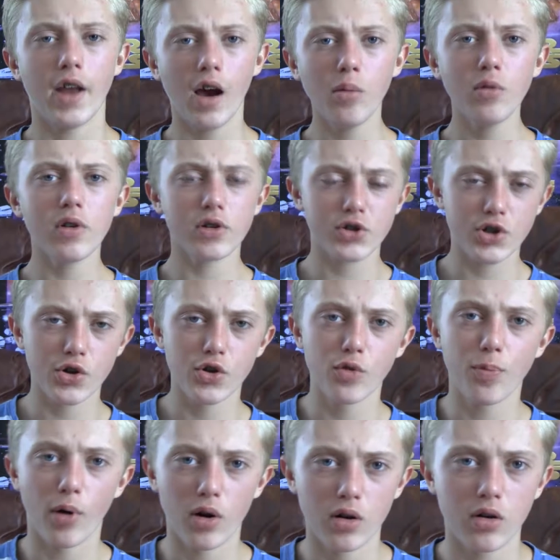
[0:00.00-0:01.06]
Now I'm going to show you a
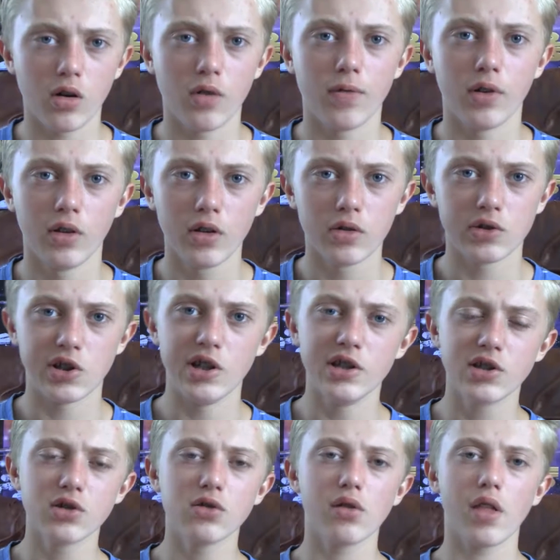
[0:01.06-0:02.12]
part of a little
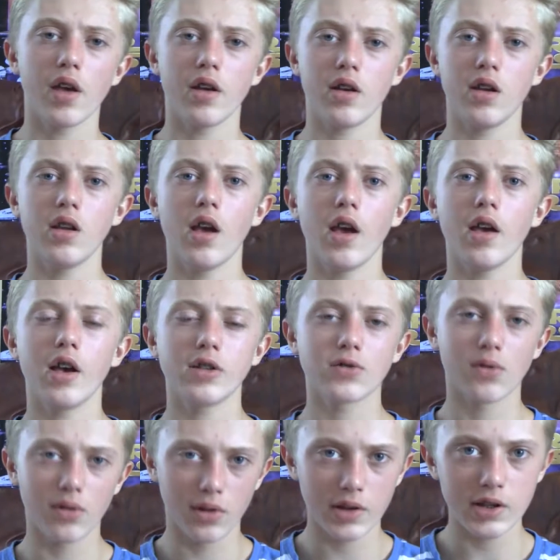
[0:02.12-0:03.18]
teaser that EA has
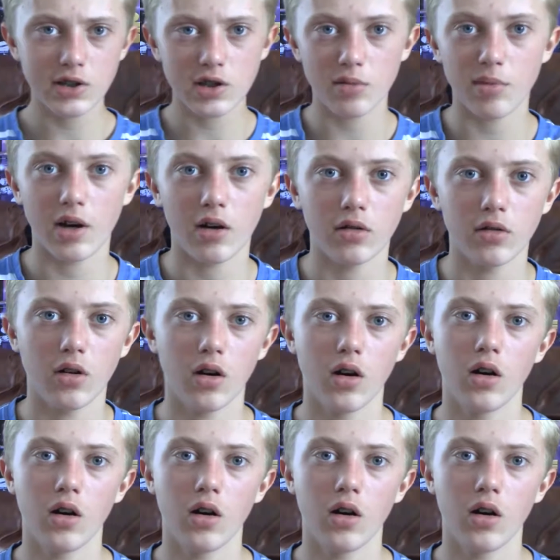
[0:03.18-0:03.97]
released about